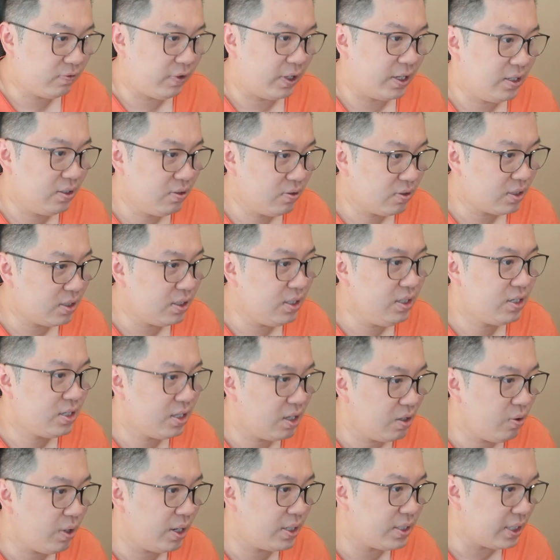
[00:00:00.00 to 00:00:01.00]
You can buy a
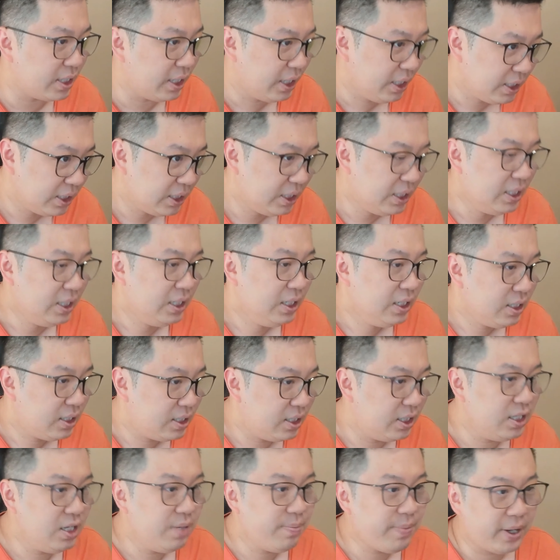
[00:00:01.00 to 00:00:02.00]
phone with
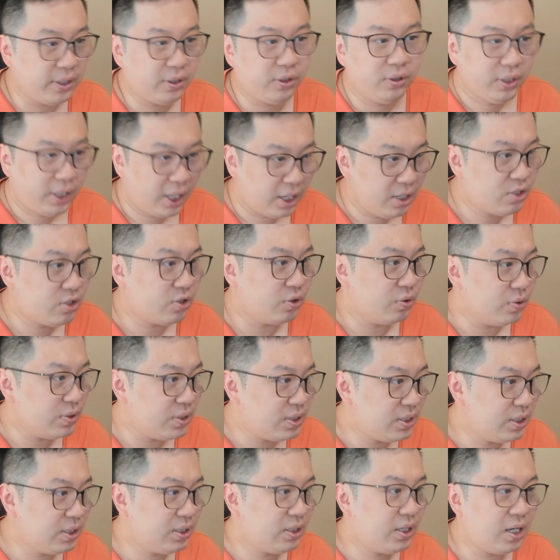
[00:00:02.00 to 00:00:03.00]
$150.
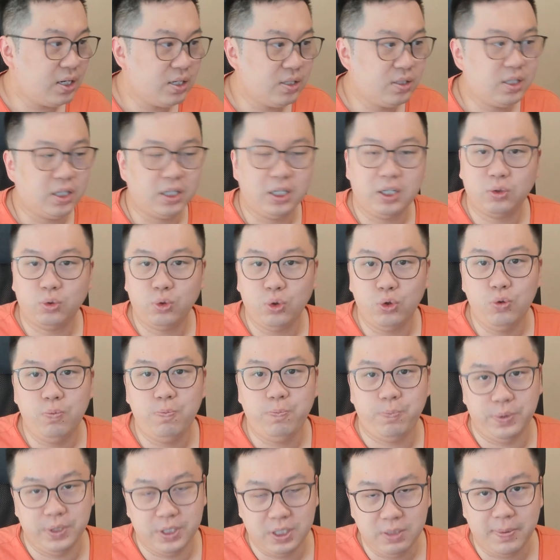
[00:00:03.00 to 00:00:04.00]
But it's not
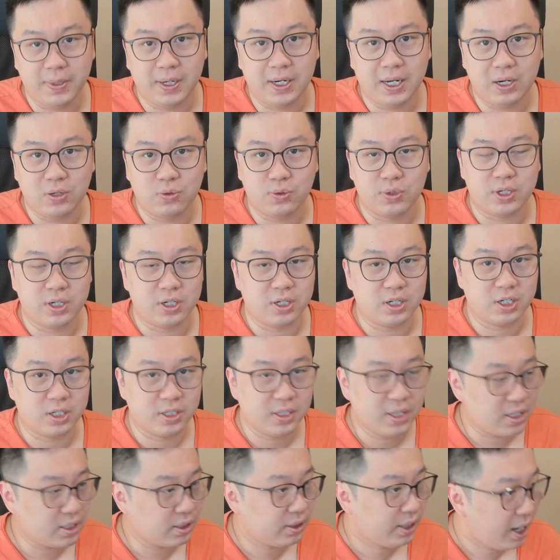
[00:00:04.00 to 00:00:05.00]
enough for a laptop,
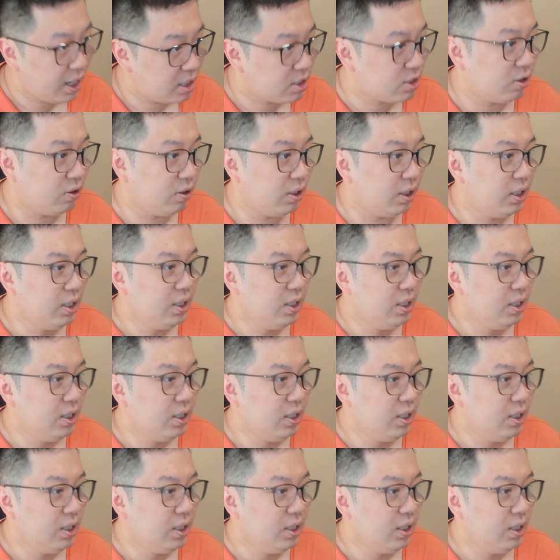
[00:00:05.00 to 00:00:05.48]
especially a